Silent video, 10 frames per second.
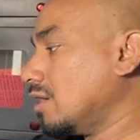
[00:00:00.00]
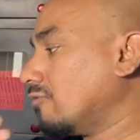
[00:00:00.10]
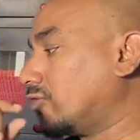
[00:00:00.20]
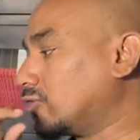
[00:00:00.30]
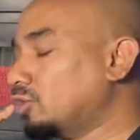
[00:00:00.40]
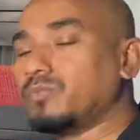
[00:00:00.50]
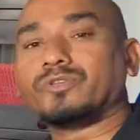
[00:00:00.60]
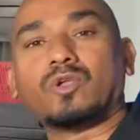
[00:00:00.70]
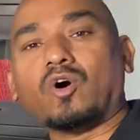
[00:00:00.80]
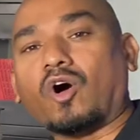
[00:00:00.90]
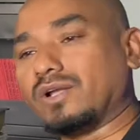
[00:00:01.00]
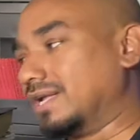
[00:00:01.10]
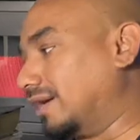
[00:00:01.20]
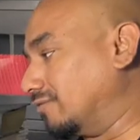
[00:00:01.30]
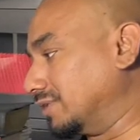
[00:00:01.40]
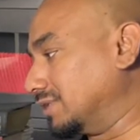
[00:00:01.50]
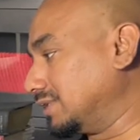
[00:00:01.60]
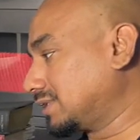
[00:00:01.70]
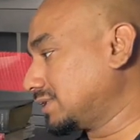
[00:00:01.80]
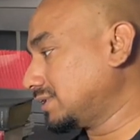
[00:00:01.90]
For whom the Lord
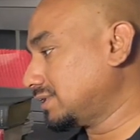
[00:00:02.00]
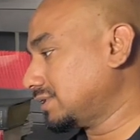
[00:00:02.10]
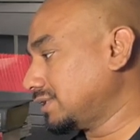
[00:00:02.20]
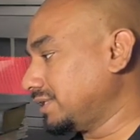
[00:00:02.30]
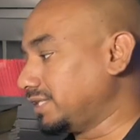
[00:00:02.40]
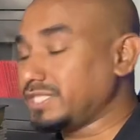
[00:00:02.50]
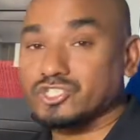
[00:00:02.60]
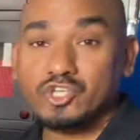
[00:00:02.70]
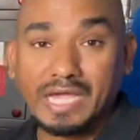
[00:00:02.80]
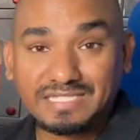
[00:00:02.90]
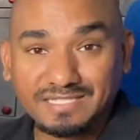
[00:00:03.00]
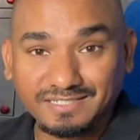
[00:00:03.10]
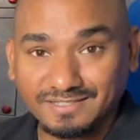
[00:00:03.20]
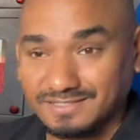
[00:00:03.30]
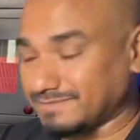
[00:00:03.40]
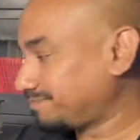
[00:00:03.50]
loveth, he chasteneth,